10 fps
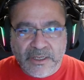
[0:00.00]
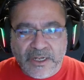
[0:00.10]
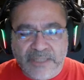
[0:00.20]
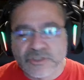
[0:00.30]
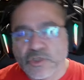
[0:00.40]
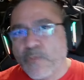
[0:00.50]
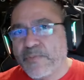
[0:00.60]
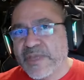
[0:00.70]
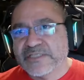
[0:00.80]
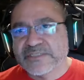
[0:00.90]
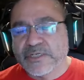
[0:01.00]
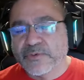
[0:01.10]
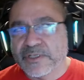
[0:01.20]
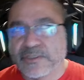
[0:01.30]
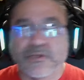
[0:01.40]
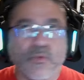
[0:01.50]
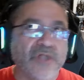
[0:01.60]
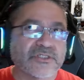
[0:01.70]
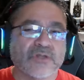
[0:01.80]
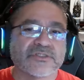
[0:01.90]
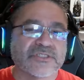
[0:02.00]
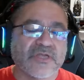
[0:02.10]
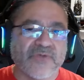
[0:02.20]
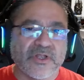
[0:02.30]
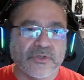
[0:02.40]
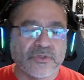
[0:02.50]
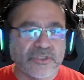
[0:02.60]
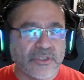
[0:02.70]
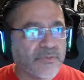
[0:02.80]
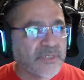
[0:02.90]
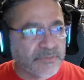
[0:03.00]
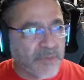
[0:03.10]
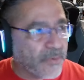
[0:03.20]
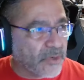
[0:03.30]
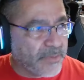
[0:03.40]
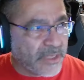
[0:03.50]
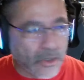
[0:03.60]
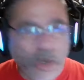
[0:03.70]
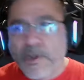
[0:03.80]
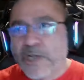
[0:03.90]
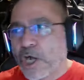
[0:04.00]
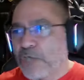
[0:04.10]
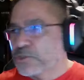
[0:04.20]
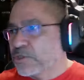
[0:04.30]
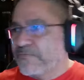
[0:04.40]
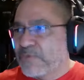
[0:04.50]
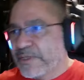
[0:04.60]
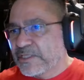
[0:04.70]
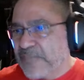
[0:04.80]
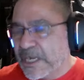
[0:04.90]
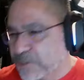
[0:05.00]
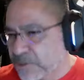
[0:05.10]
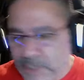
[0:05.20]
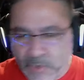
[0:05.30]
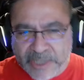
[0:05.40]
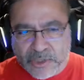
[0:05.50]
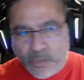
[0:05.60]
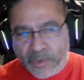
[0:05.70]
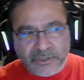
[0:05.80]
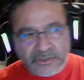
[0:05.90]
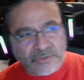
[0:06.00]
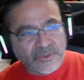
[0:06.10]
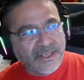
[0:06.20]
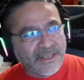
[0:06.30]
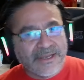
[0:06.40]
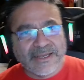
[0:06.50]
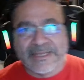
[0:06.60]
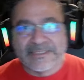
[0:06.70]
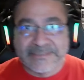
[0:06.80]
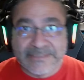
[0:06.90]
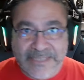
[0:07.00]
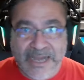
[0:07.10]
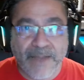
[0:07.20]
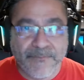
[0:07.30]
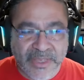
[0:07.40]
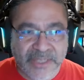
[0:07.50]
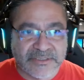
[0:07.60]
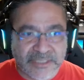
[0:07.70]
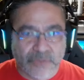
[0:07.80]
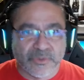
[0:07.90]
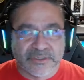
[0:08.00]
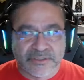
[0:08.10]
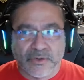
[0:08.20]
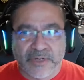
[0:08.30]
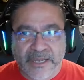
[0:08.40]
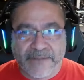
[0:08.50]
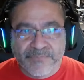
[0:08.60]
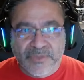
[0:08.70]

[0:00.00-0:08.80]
It's no big secret. You can watch all the stuff on YouTube because people are going to be like, oh my gosh, you're giving away the tactics. Now I know what to do. It's not big secrets, okay?